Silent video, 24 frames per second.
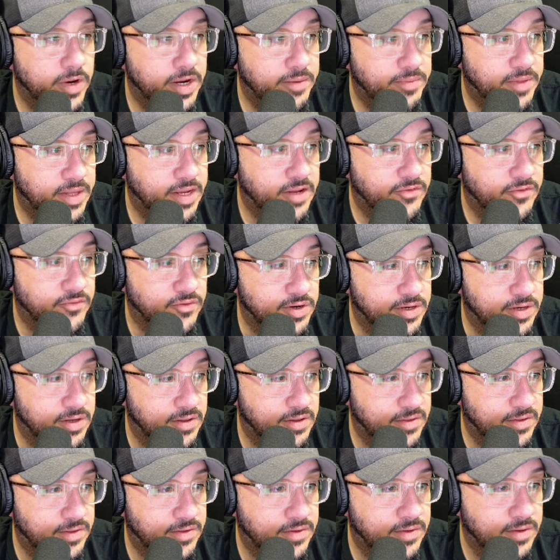blankets for
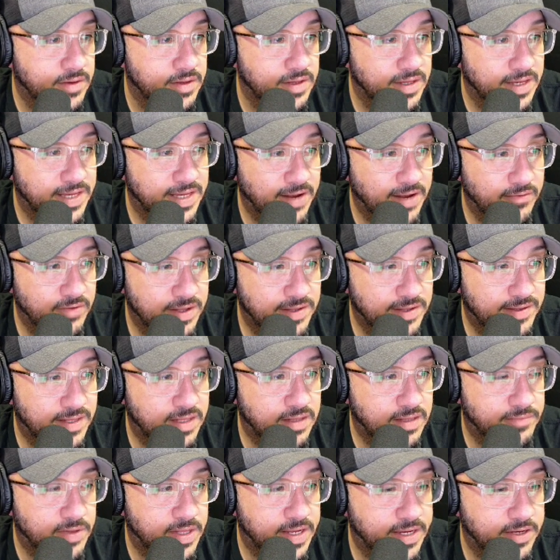adults. Can't really see
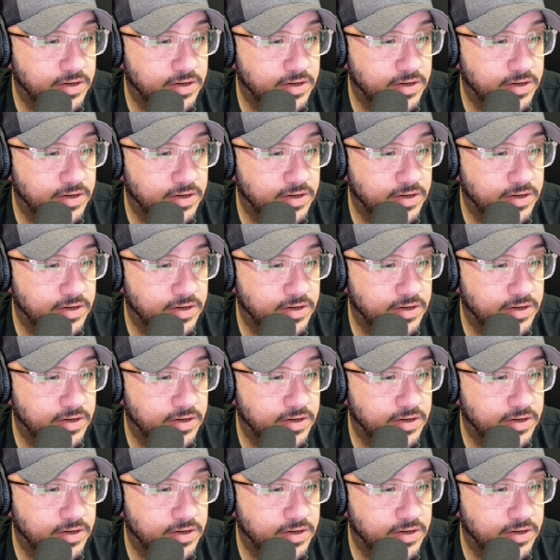the blanket